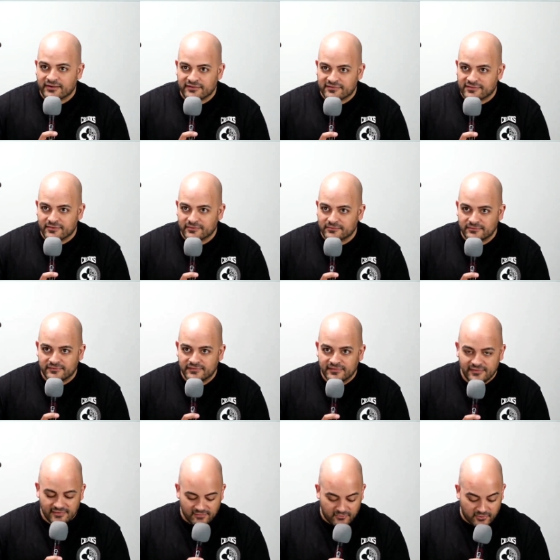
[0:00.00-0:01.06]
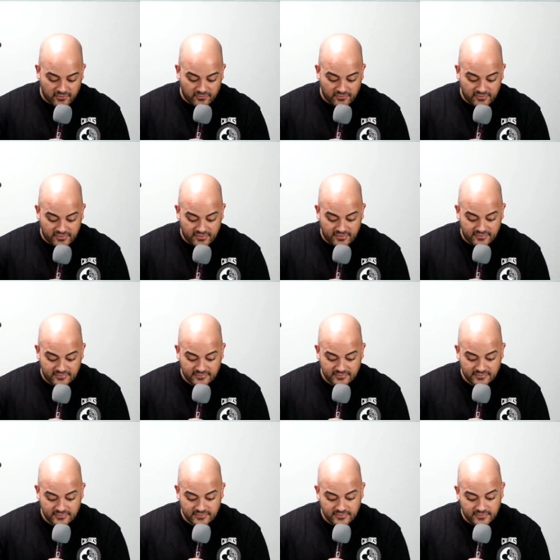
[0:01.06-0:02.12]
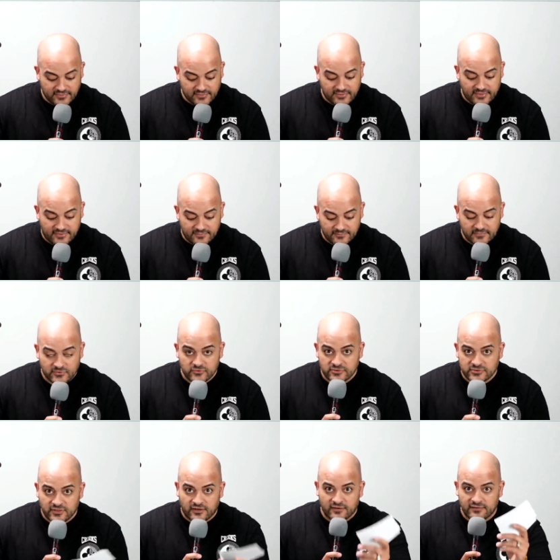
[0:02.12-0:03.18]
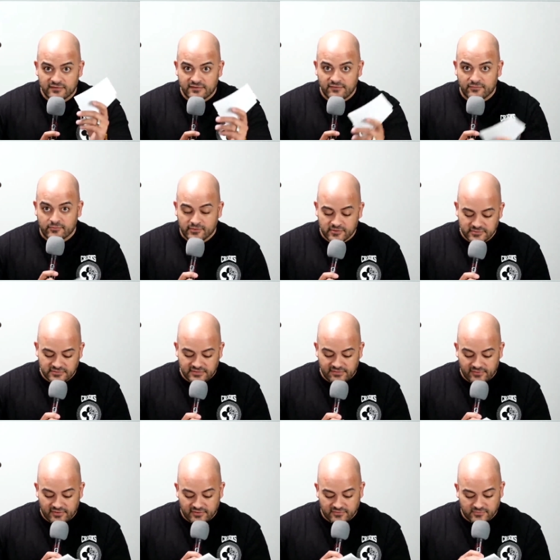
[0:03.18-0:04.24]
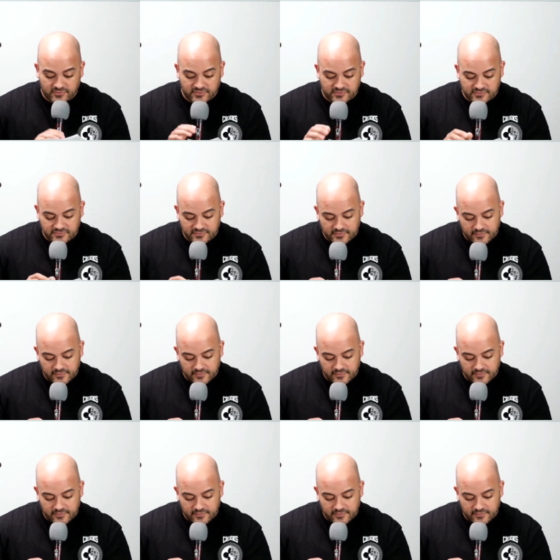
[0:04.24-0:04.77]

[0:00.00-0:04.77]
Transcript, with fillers: It still works for today. So yeah, George Carlin, seven words, seven cuss words.